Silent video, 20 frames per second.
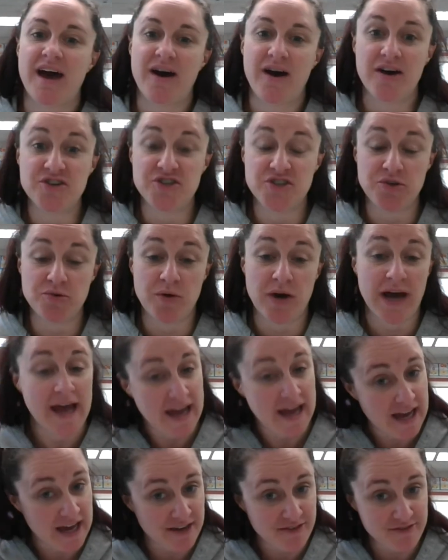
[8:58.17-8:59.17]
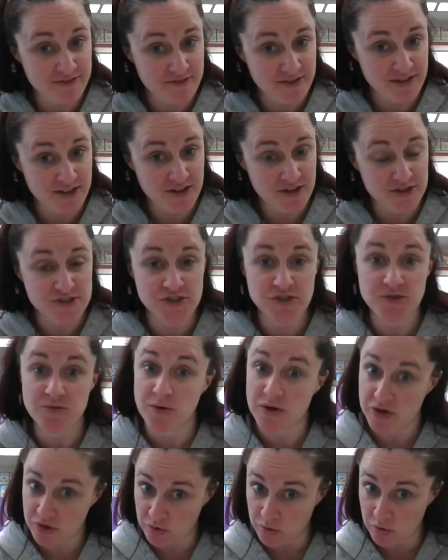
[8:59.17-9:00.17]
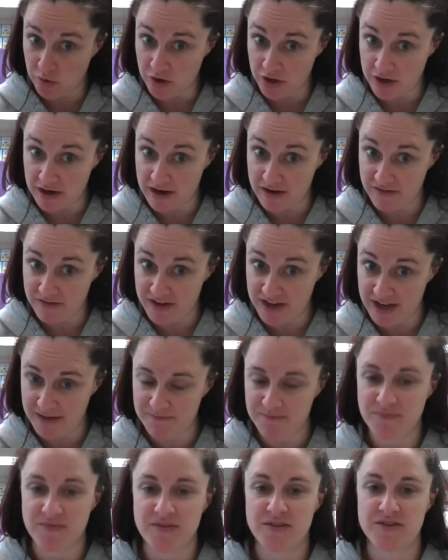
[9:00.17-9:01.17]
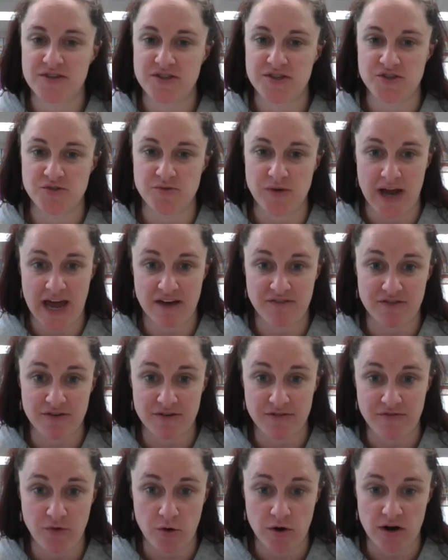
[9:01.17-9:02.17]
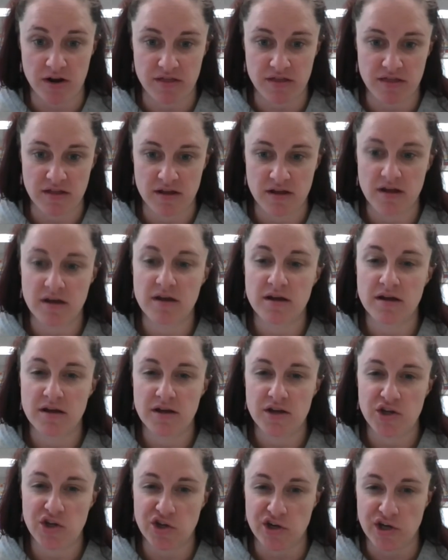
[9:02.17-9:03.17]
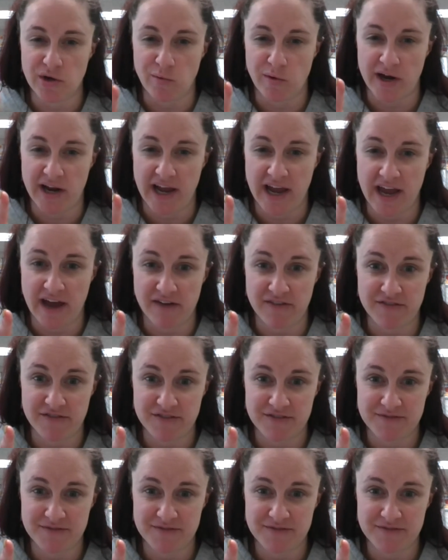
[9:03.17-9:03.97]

do you want half of it or do you want 1/4 of it? Do you want half or a fourth? You're going to want a half.